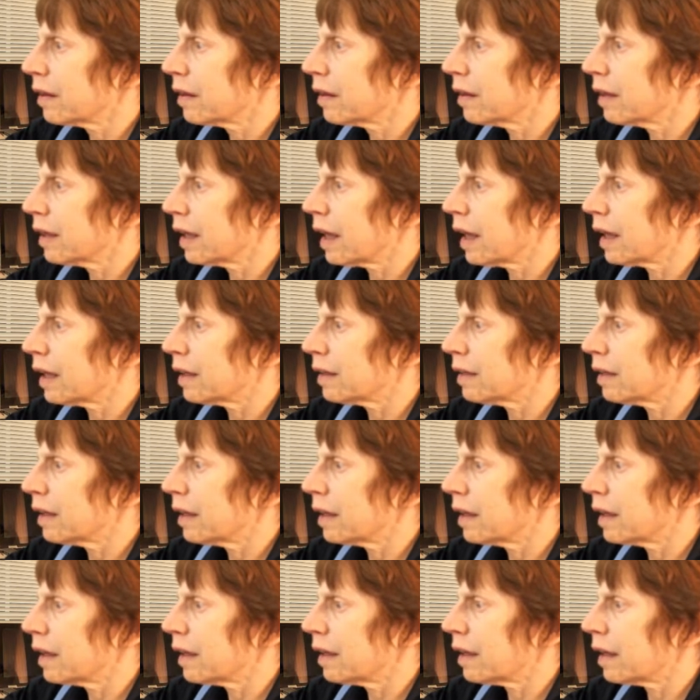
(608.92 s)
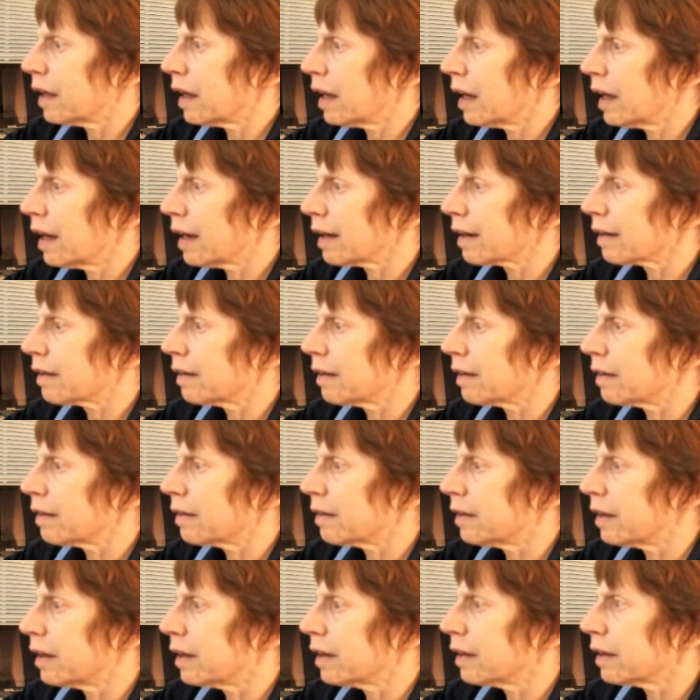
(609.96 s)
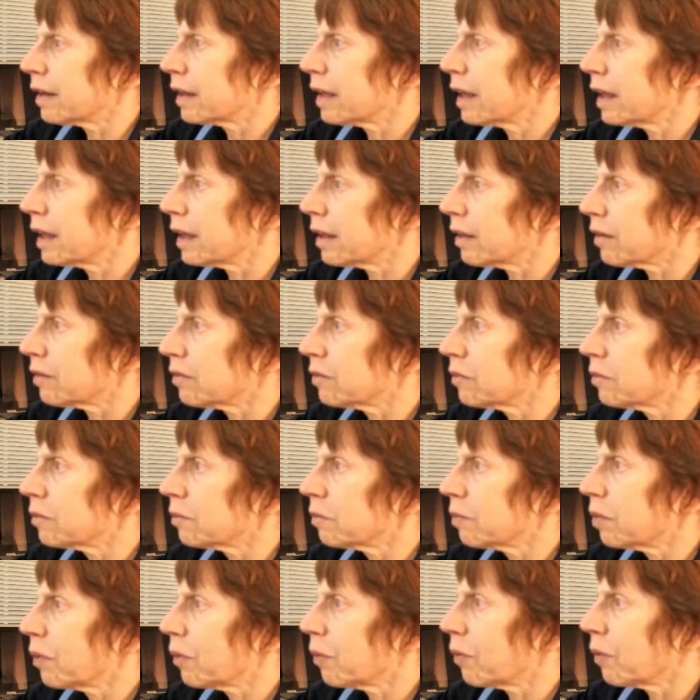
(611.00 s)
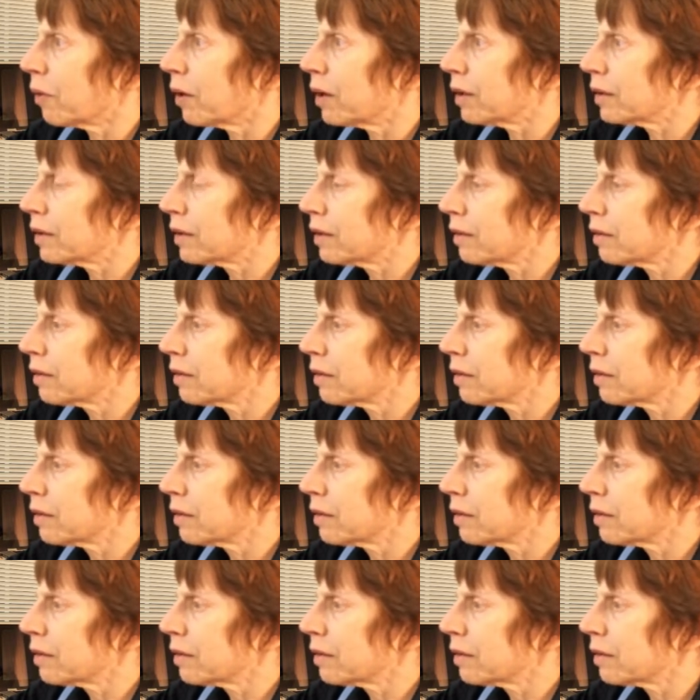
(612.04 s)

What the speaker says: that access data count port.